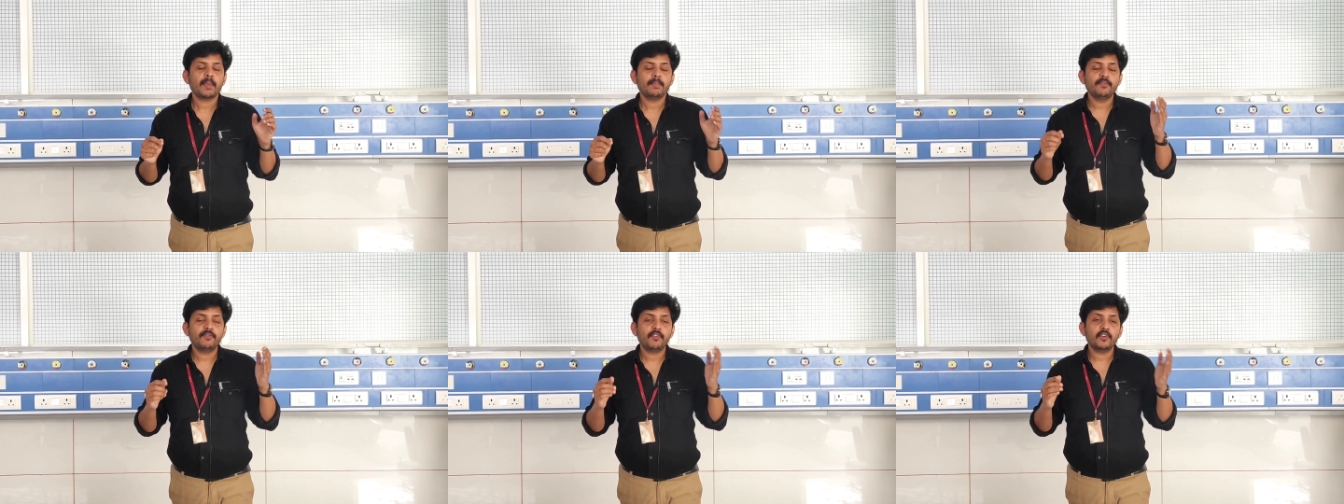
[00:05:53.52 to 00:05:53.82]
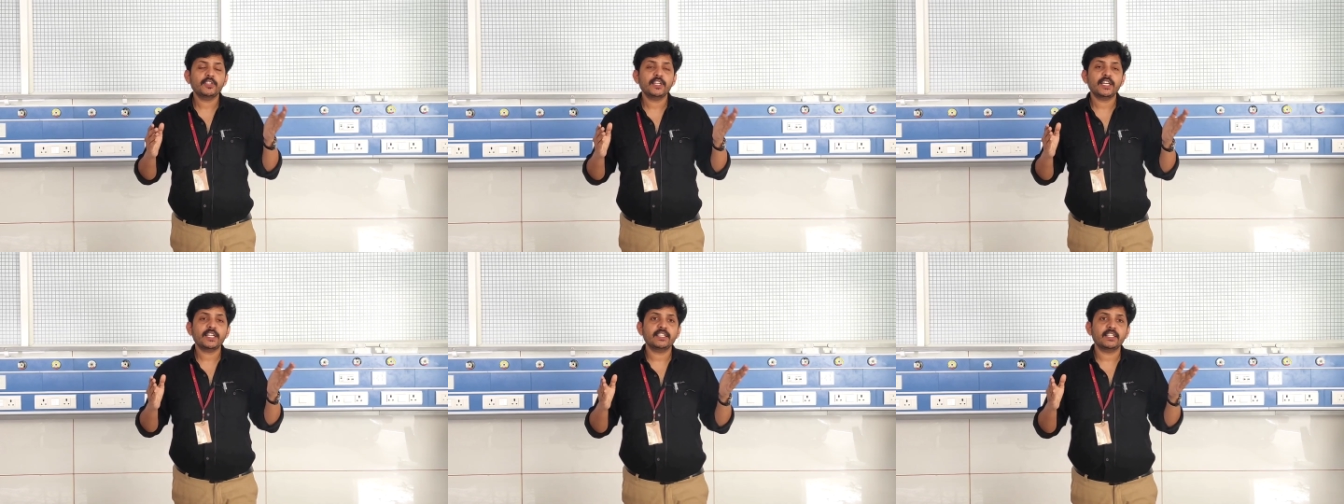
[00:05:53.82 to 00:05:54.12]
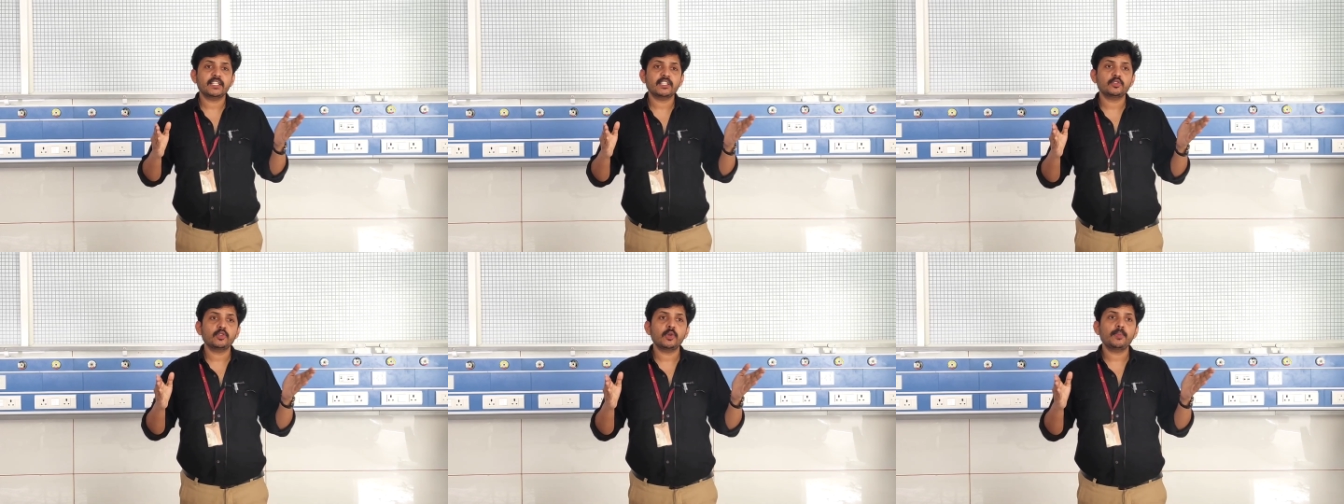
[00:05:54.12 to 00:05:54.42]
Before that,
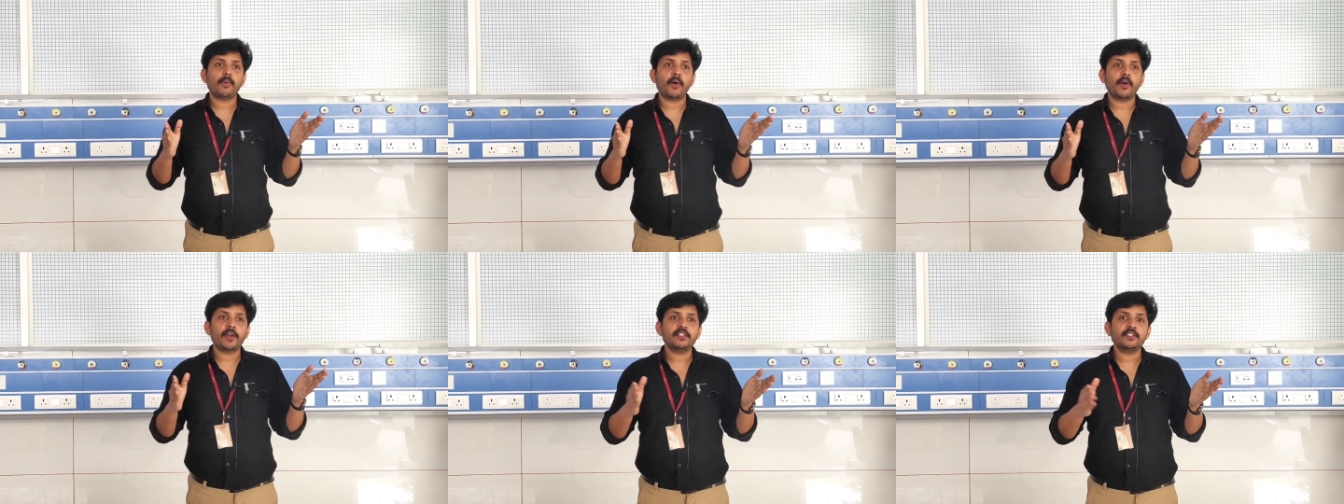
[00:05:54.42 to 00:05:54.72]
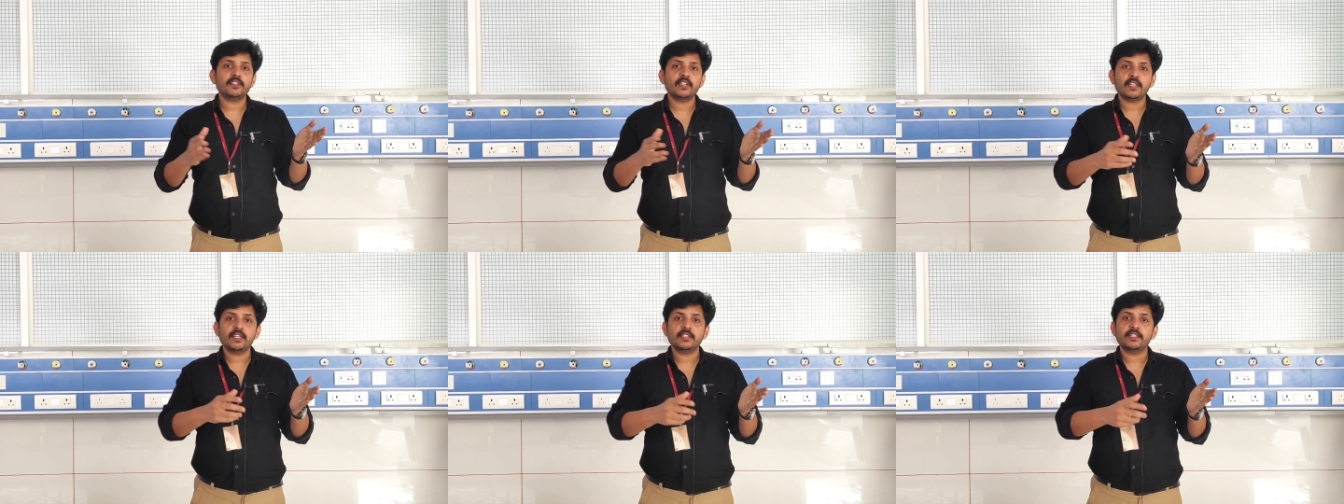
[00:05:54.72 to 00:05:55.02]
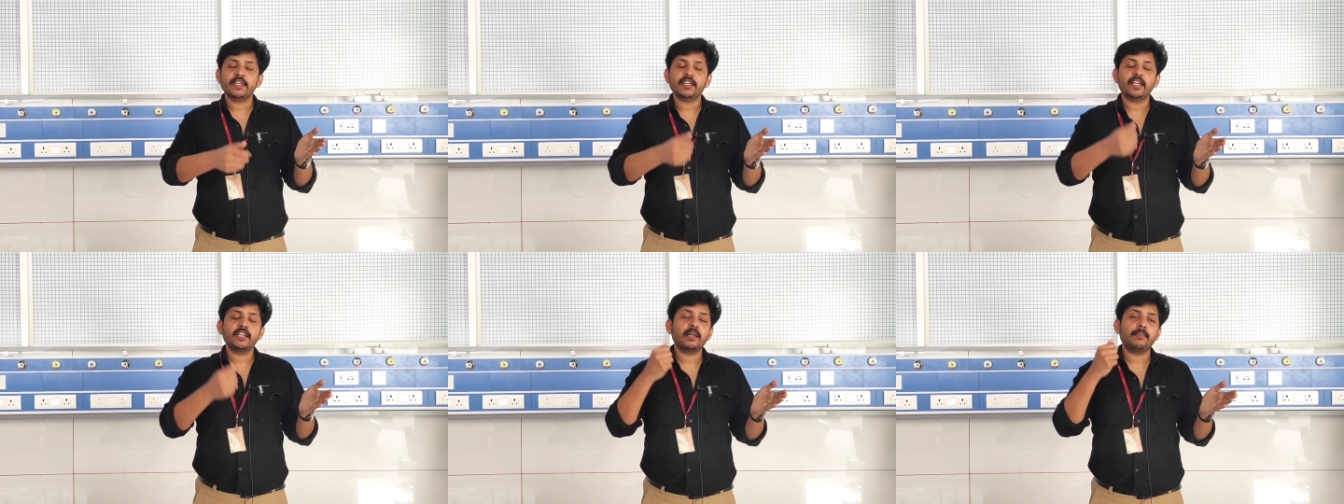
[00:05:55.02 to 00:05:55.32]
there is no point
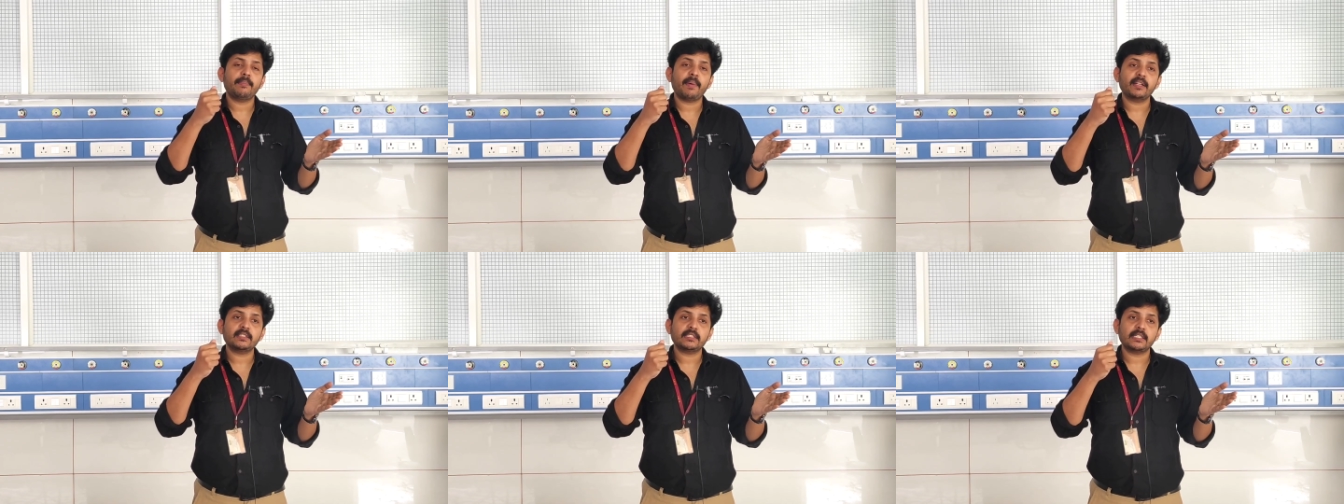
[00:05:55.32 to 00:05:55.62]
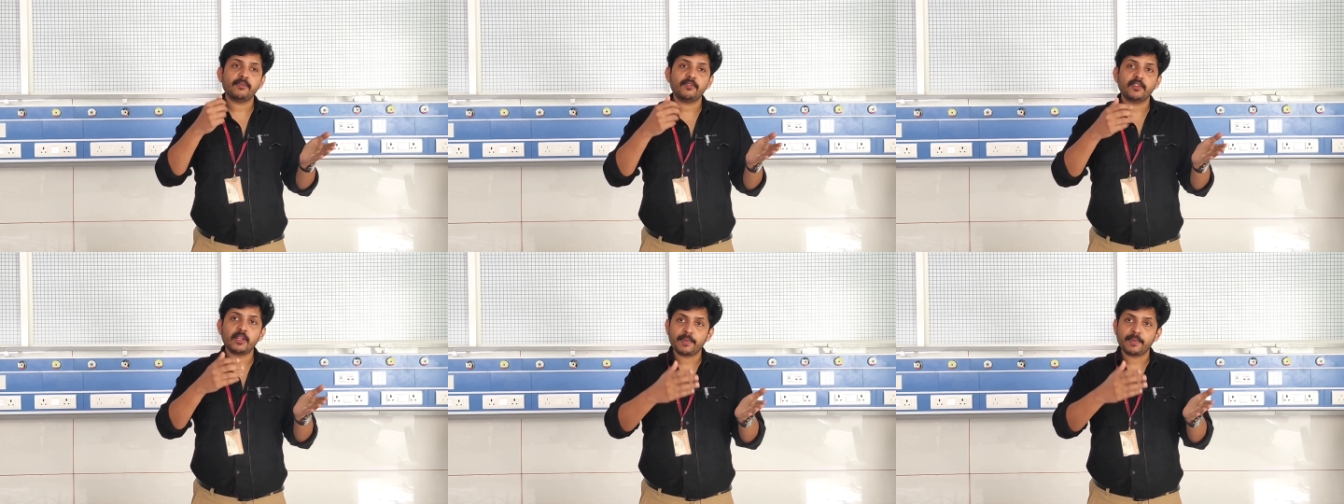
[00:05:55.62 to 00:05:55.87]
taking the paracetamol.